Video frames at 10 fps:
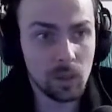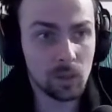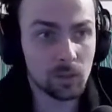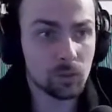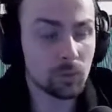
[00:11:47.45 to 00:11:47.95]

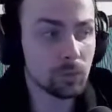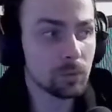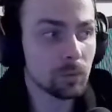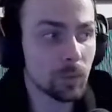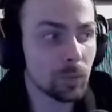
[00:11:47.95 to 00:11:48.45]
And
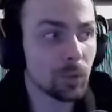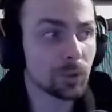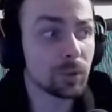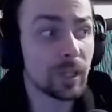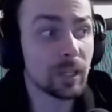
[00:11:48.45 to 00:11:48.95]
two, more
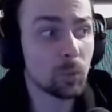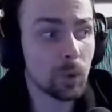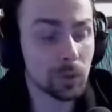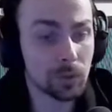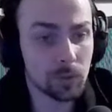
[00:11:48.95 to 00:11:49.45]
important, that it
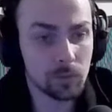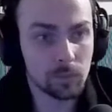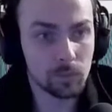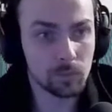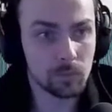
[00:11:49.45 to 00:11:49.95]
works,
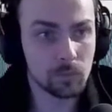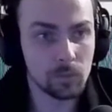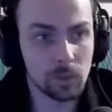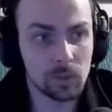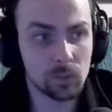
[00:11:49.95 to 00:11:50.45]

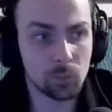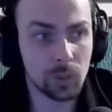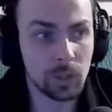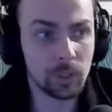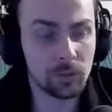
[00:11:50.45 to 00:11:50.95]
because it
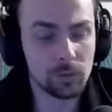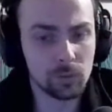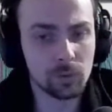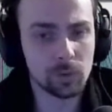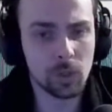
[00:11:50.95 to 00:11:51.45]
will lead you
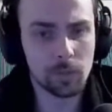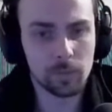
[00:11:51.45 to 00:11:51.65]
to the top.